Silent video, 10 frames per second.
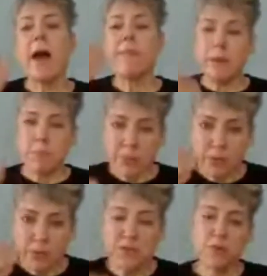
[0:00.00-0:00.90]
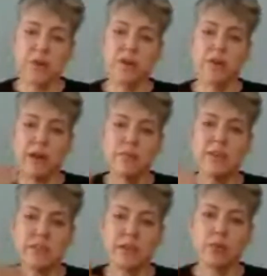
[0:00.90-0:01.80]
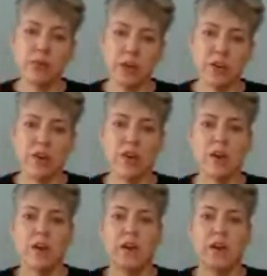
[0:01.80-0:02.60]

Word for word: and they build soil every single year.